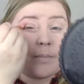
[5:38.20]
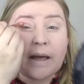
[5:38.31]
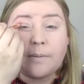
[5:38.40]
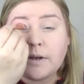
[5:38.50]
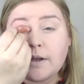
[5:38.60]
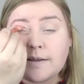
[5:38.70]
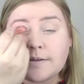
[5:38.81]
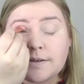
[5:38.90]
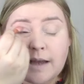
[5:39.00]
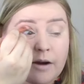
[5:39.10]
Pigment
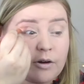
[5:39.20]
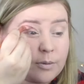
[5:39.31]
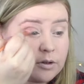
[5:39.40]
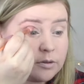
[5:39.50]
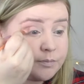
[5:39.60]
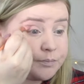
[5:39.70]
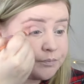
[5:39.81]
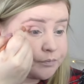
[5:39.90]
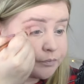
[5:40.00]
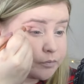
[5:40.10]
isn't terrible.
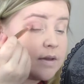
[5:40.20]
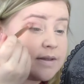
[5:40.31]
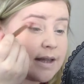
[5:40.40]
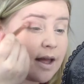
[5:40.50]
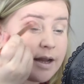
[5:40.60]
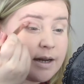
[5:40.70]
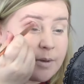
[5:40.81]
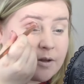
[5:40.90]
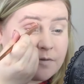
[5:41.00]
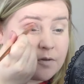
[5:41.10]
Tiny
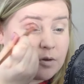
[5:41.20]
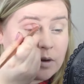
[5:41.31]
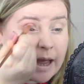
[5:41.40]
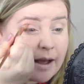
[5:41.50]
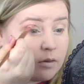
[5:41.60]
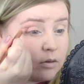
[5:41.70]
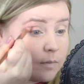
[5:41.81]
bit of fallout,